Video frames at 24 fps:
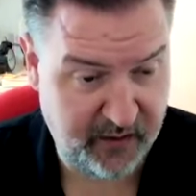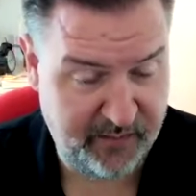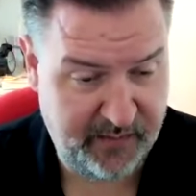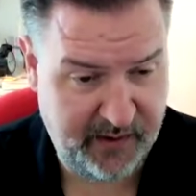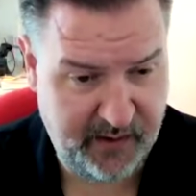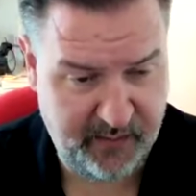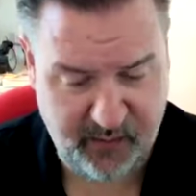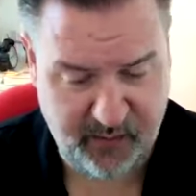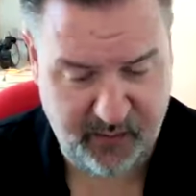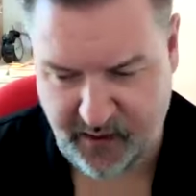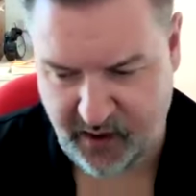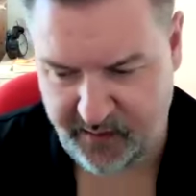
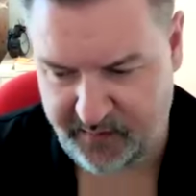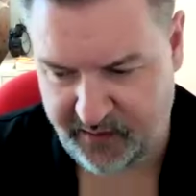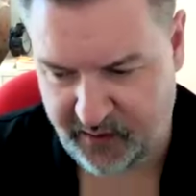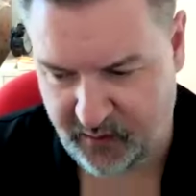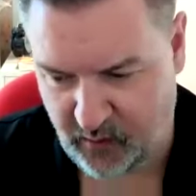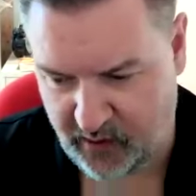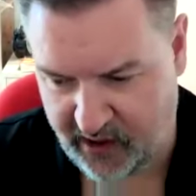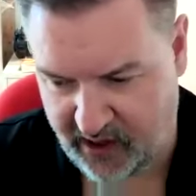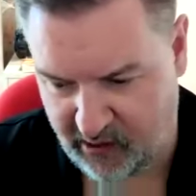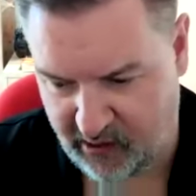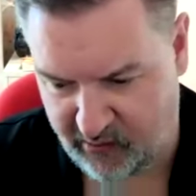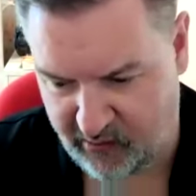People might be
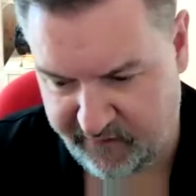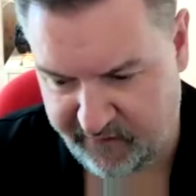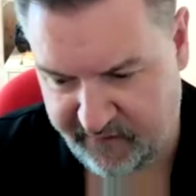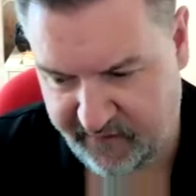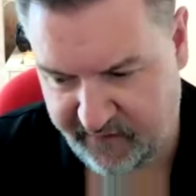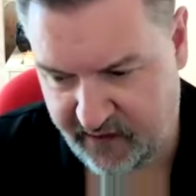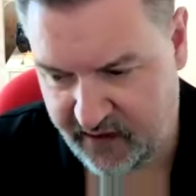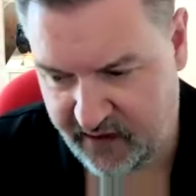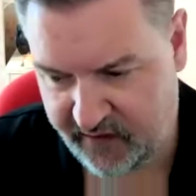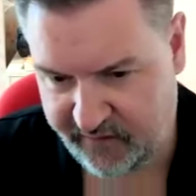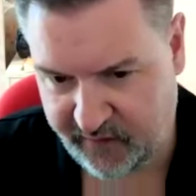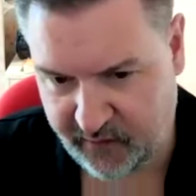aware of
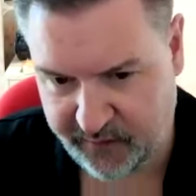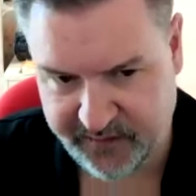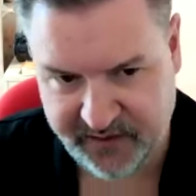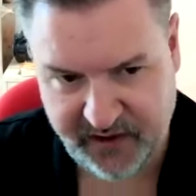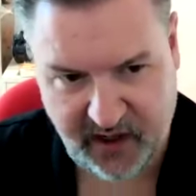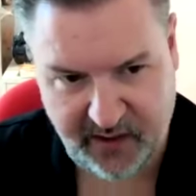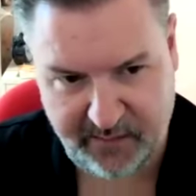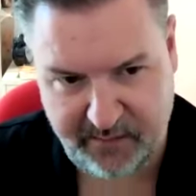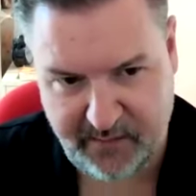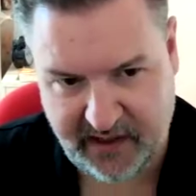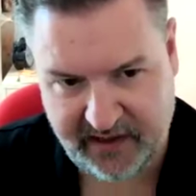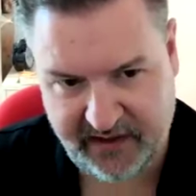films
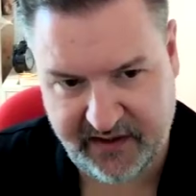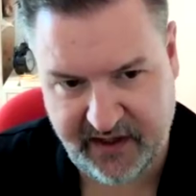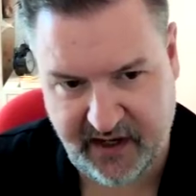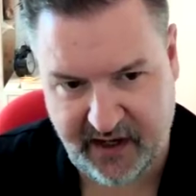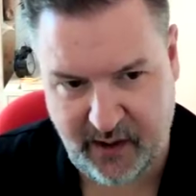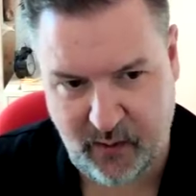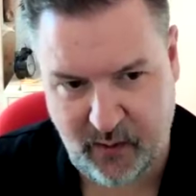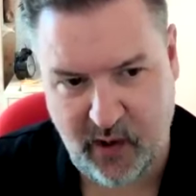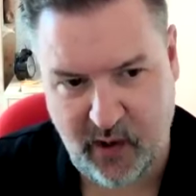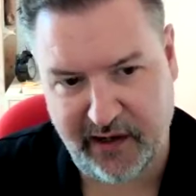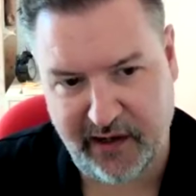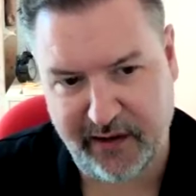like
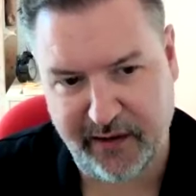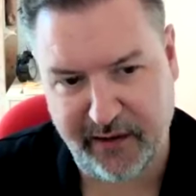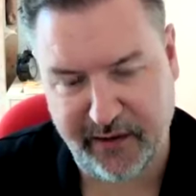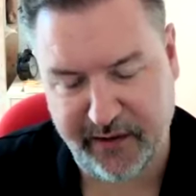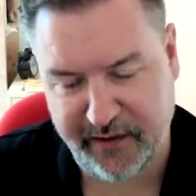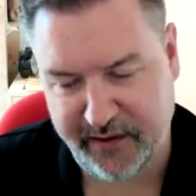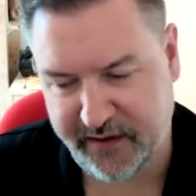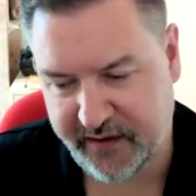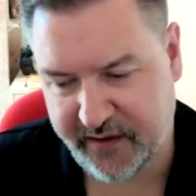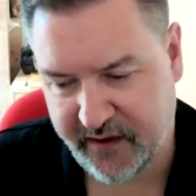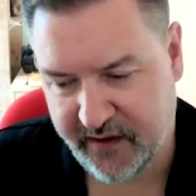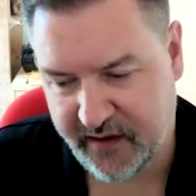Matewan
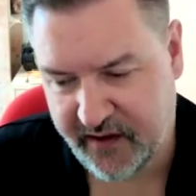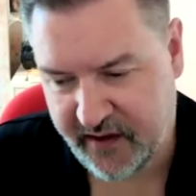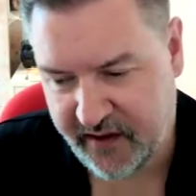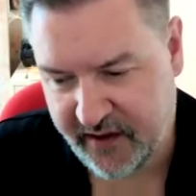and